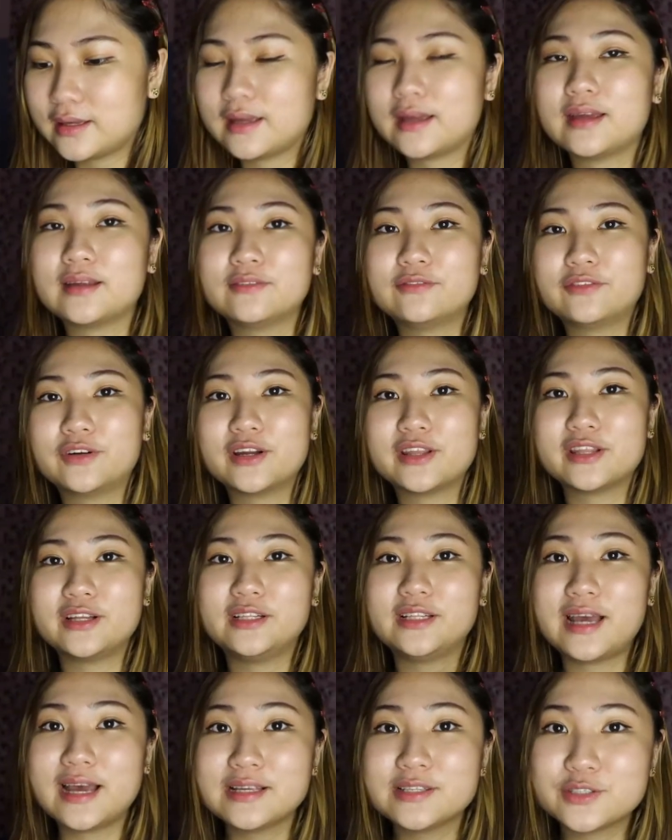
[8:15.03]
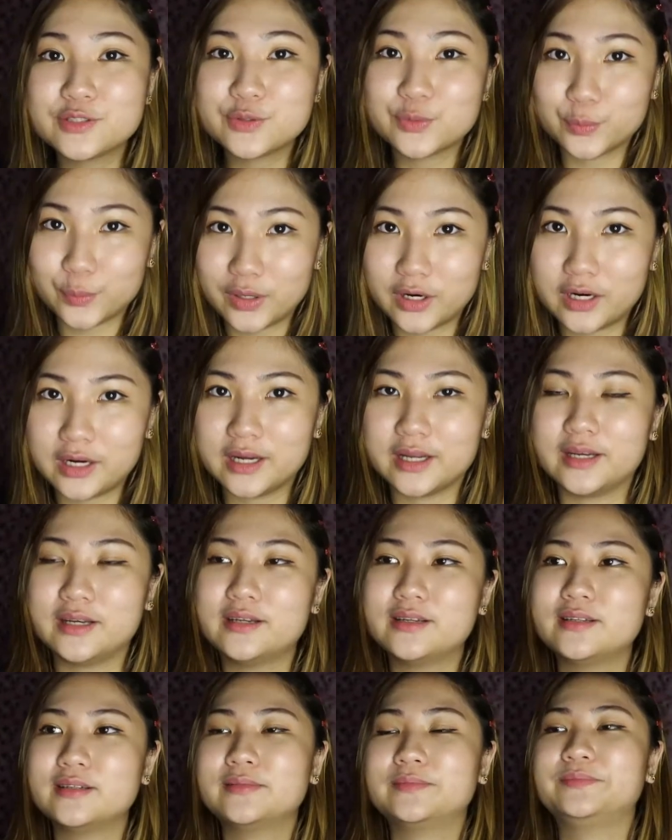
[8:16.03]
And for the last
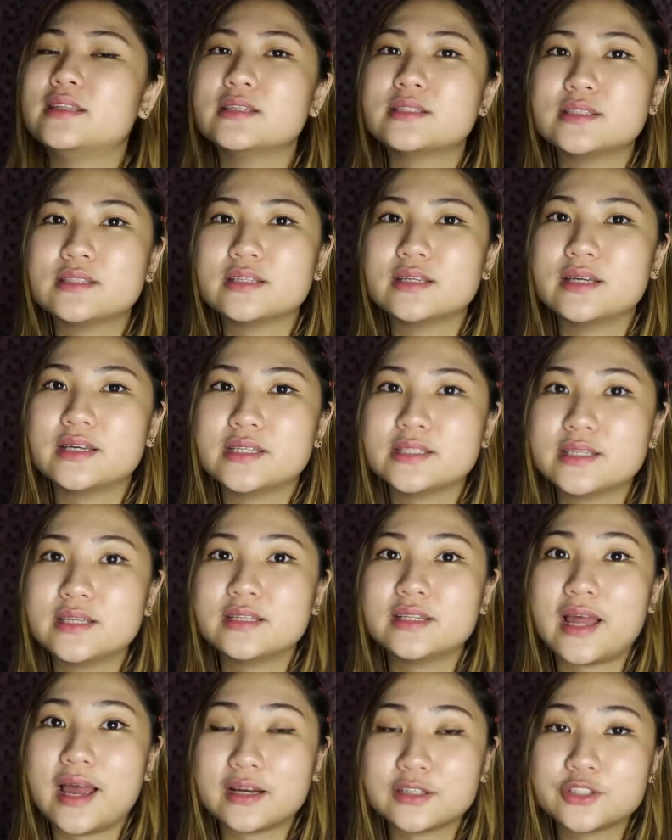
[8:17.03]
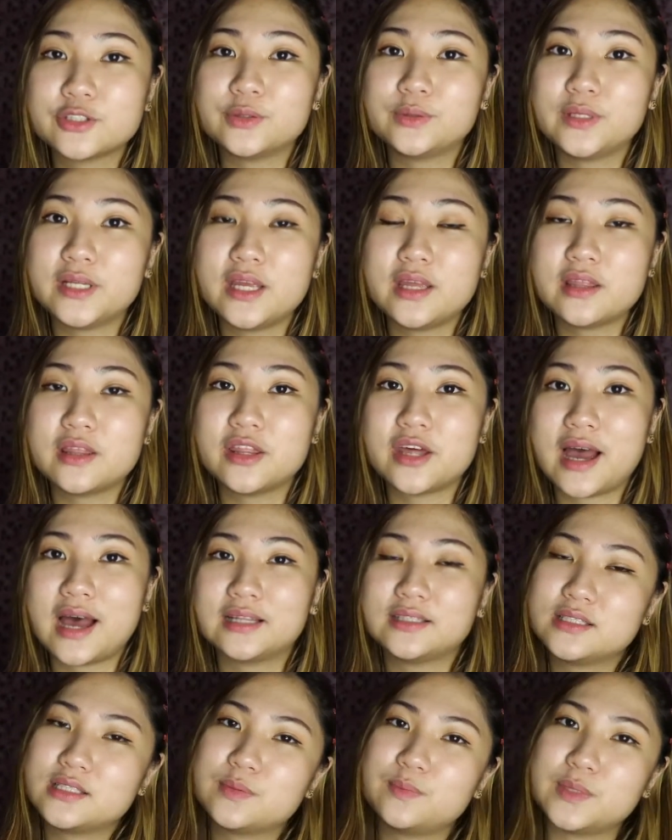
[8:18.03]
one, this isn't actually
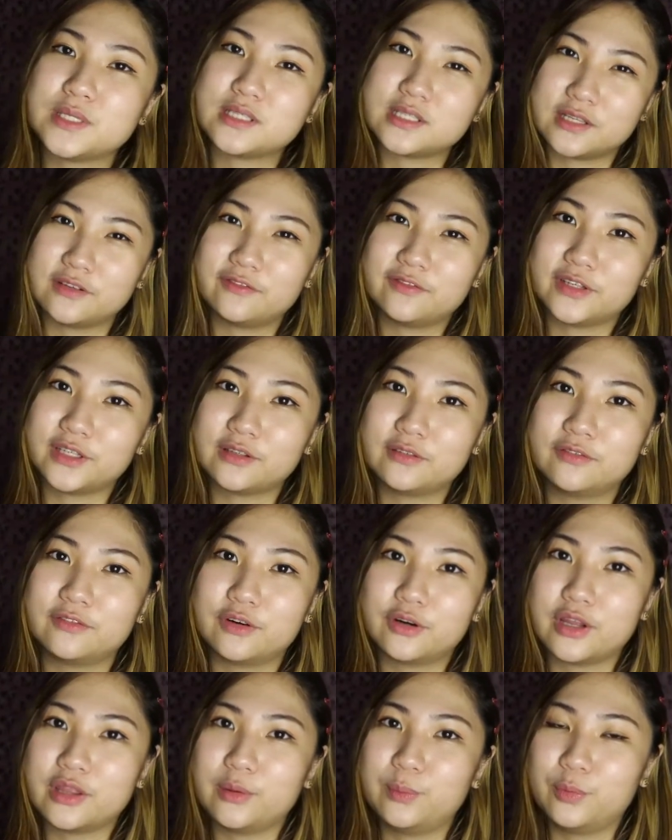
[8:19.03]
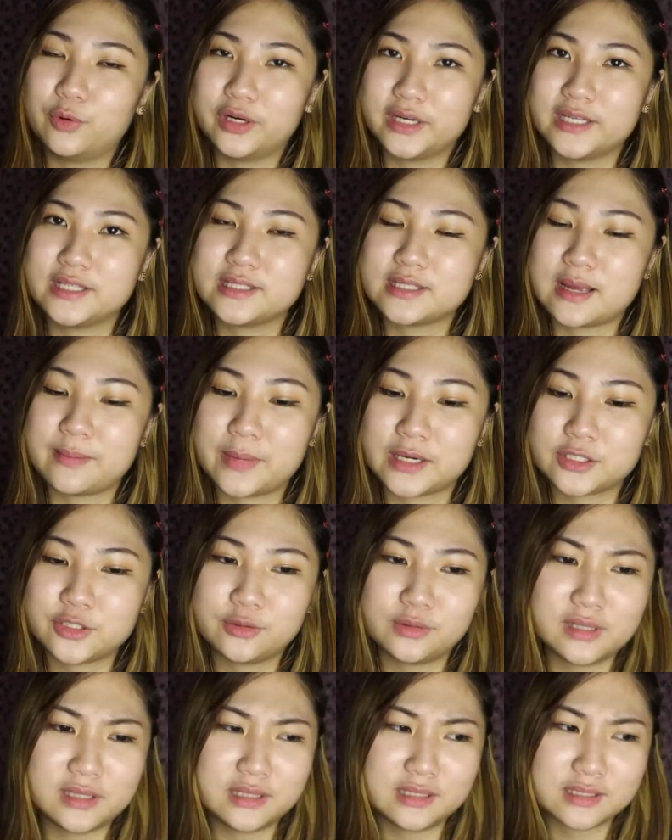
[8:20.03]
that specific for the board exam.
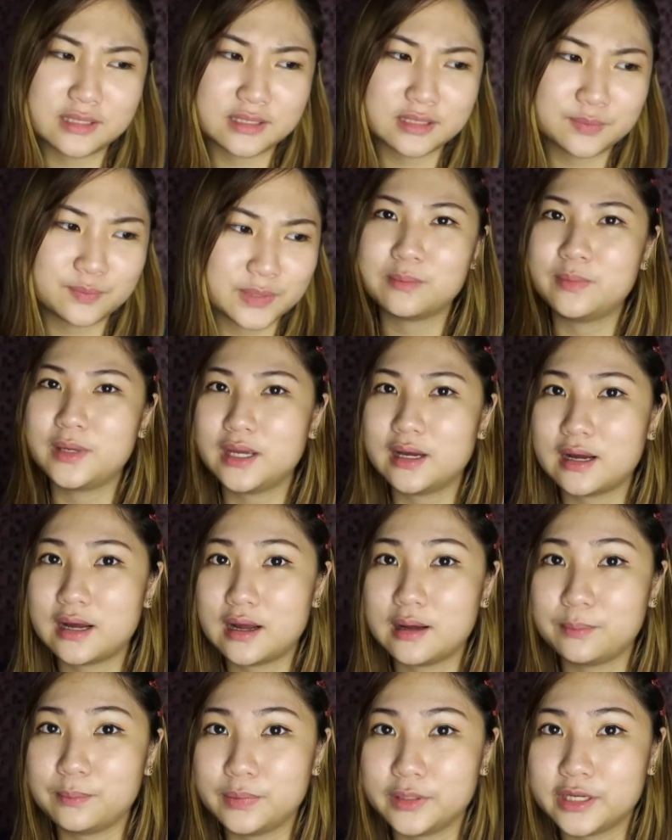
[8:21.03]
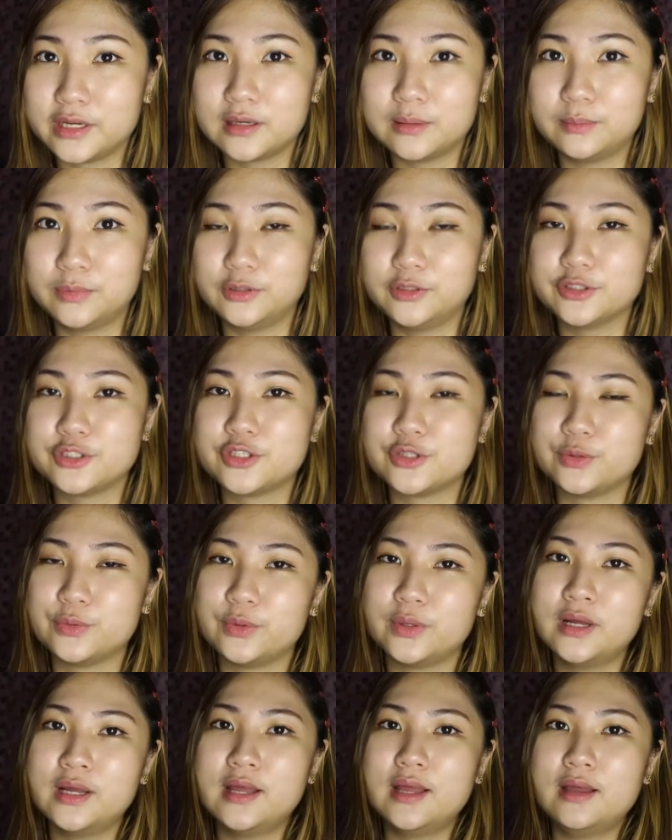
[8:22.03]
Actually, this can be applicable
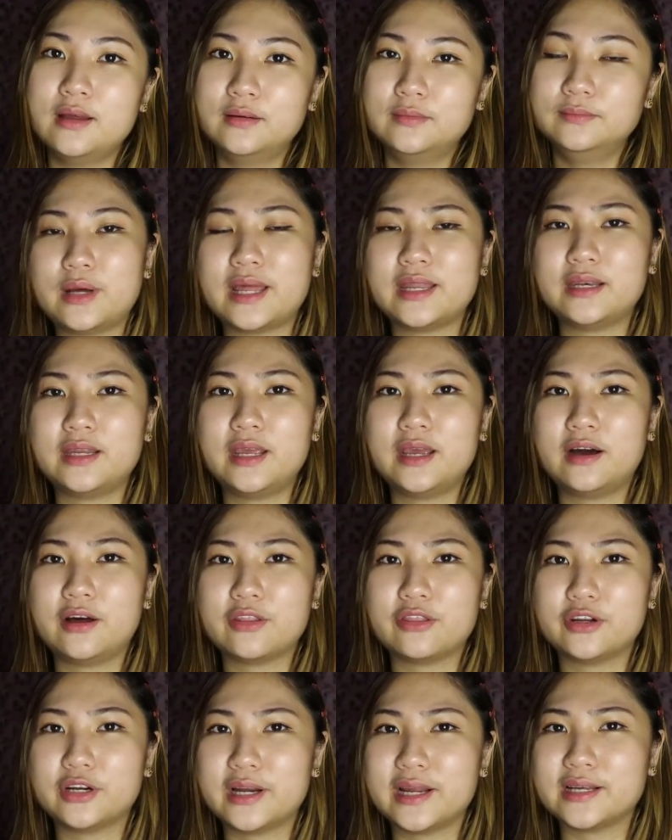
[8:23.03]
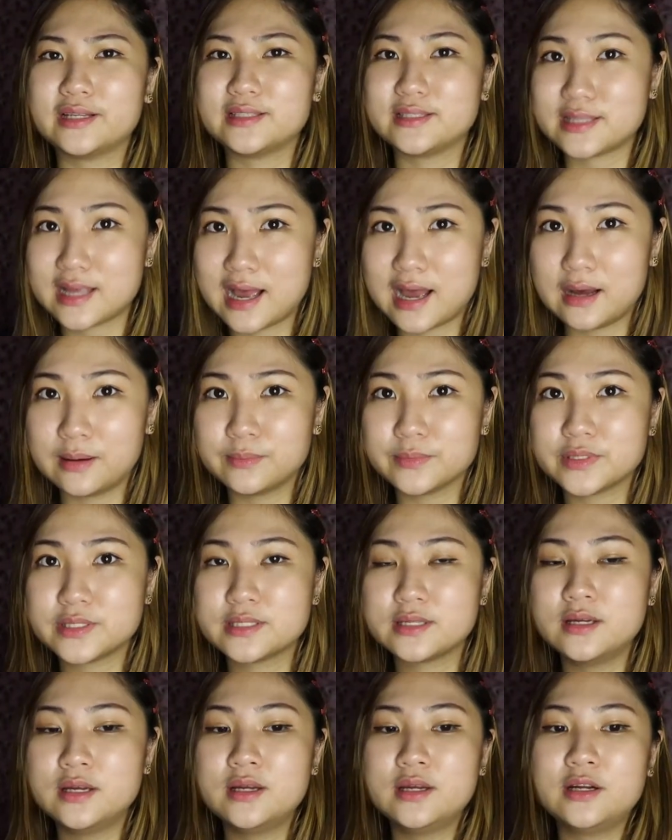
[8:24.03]
to any other
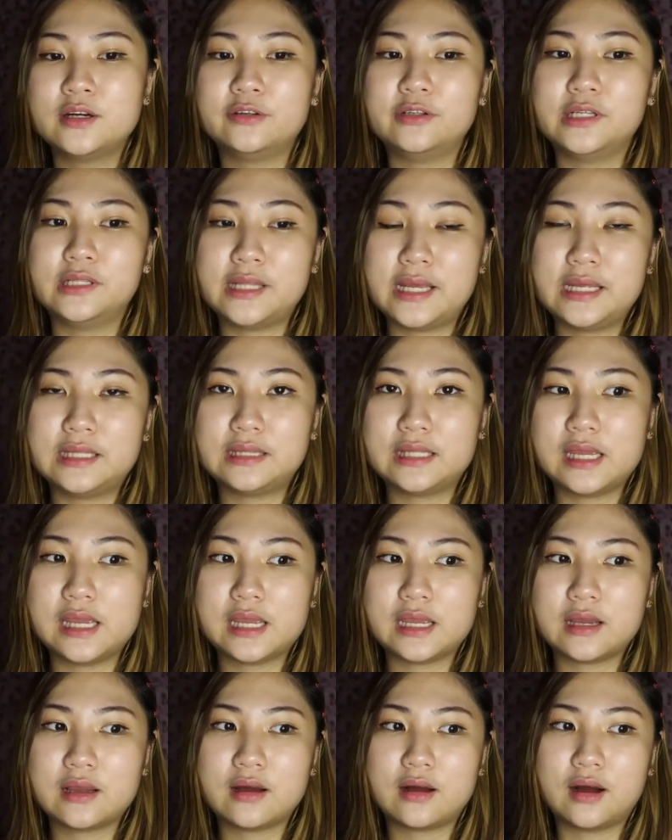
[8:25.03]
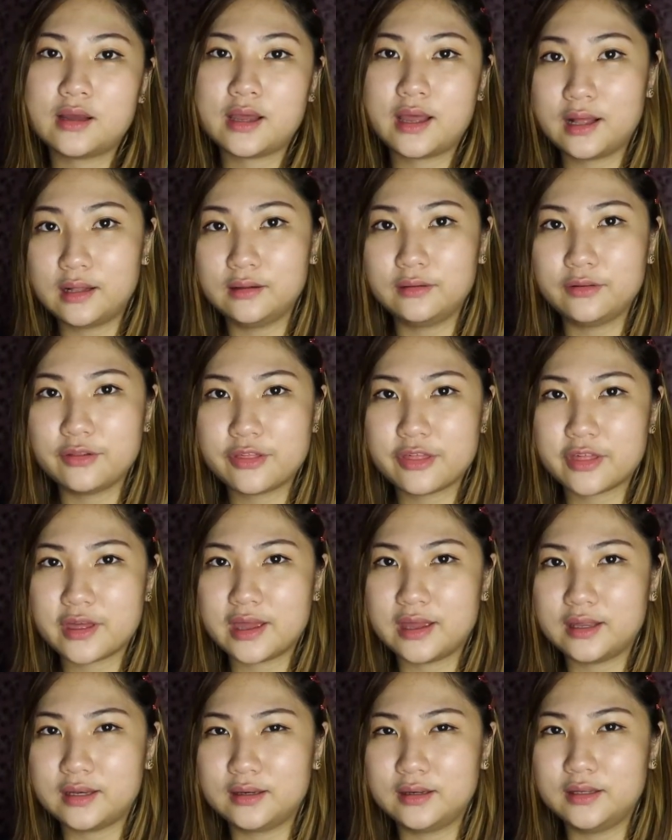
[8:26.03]
exams relating health
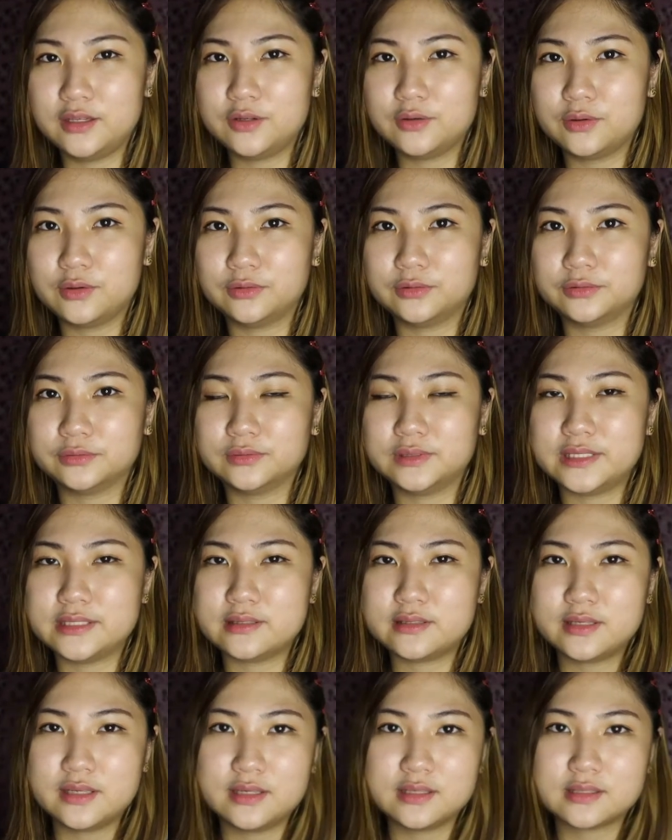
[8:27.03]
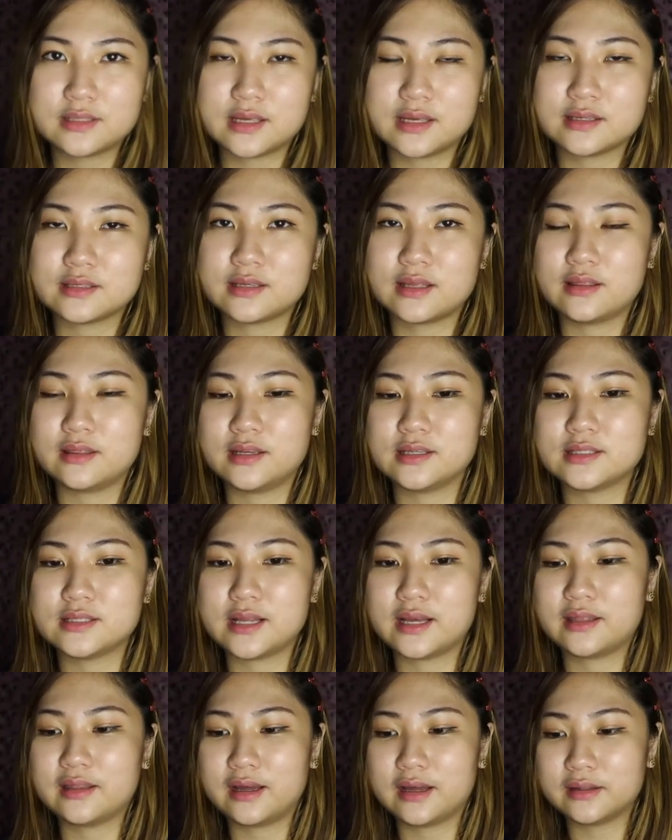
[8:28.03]
and, you know, diseases and things
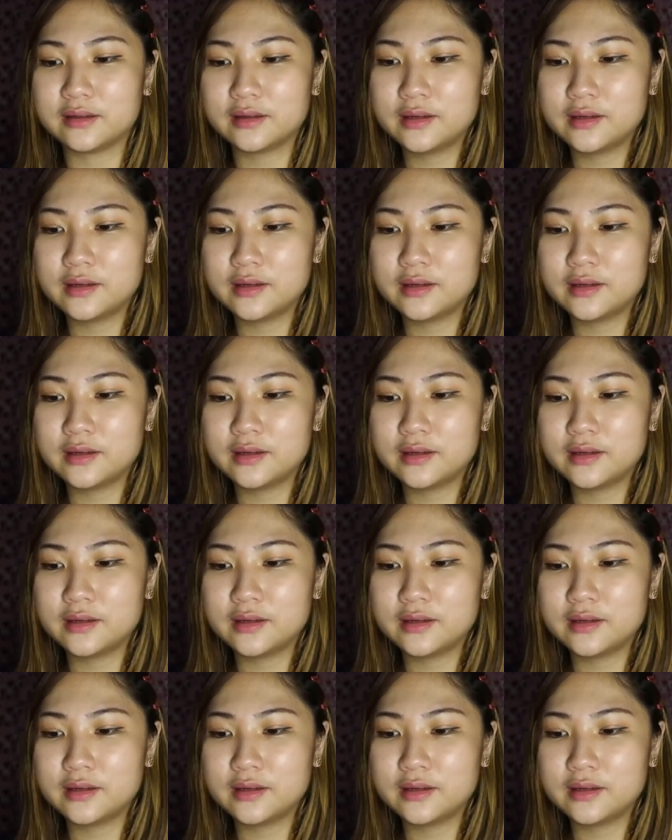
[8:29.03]
like that.